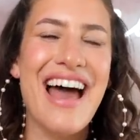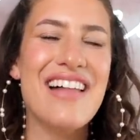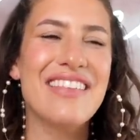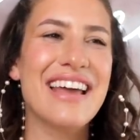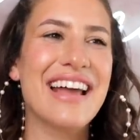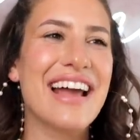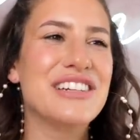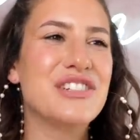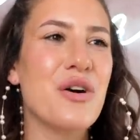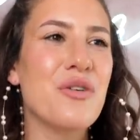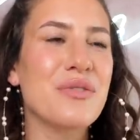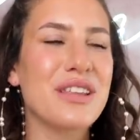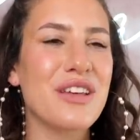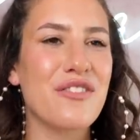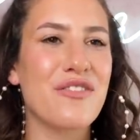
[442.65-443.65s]
like I don't
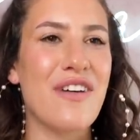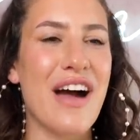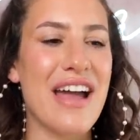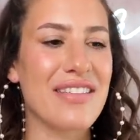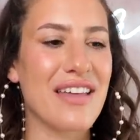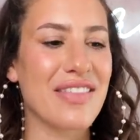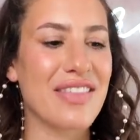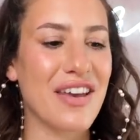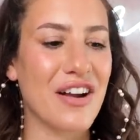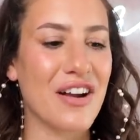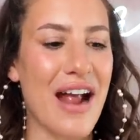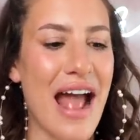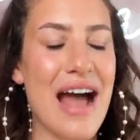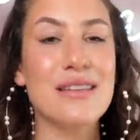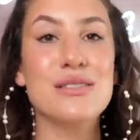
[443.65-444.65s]
really find that
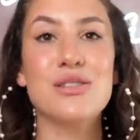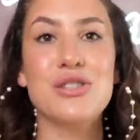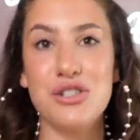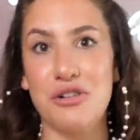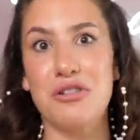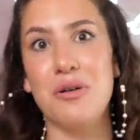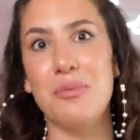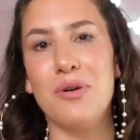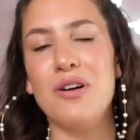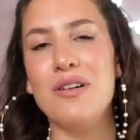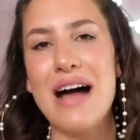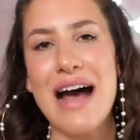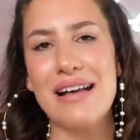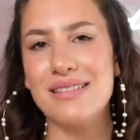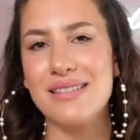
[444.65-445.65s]
they're as durable
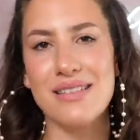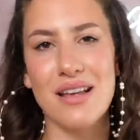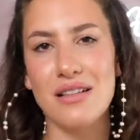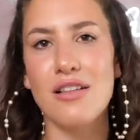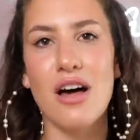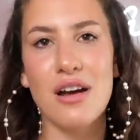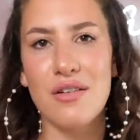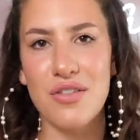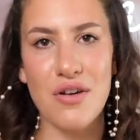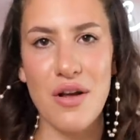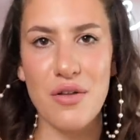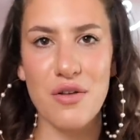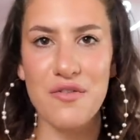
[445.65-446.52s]
as a lot of their other